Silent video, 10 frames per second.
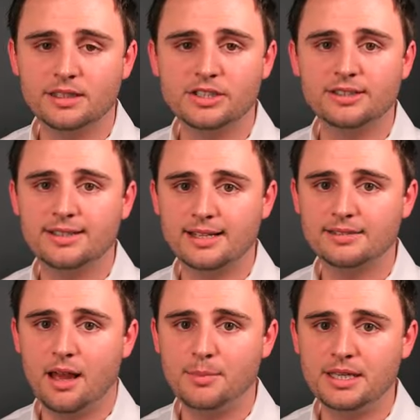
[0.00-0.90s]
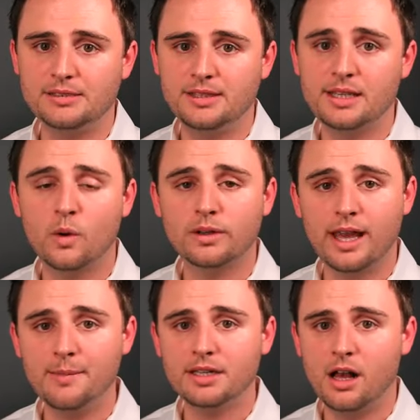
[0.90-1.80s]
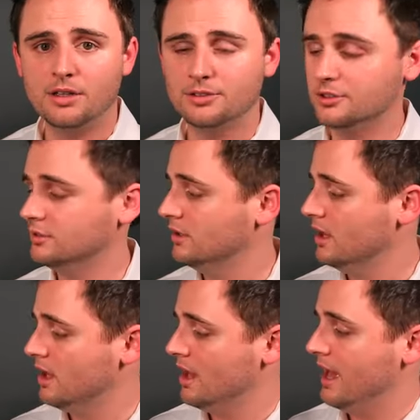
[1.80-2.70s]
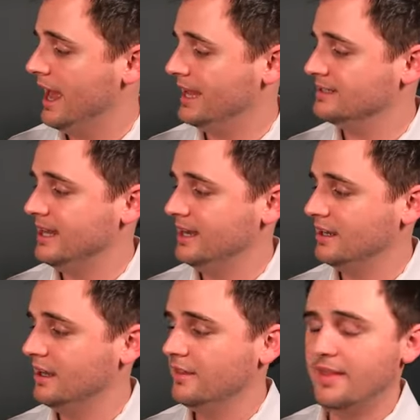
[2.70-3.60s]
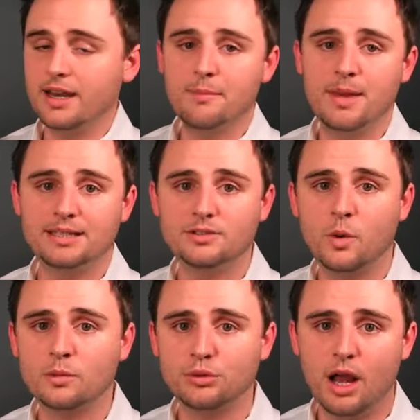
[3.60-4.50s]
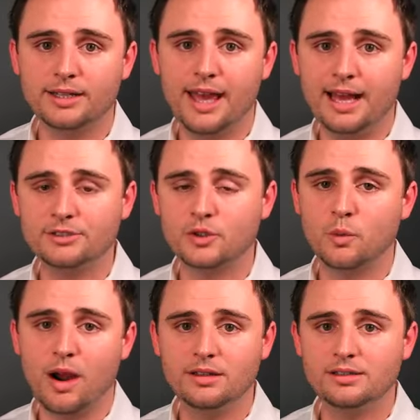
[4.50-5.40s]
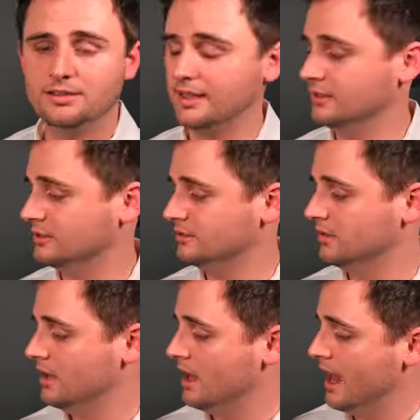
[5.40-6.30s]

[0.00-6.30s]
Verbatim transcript: such as a desktop P C or gaming console, antenna that emits or broadcasts your wireless signal,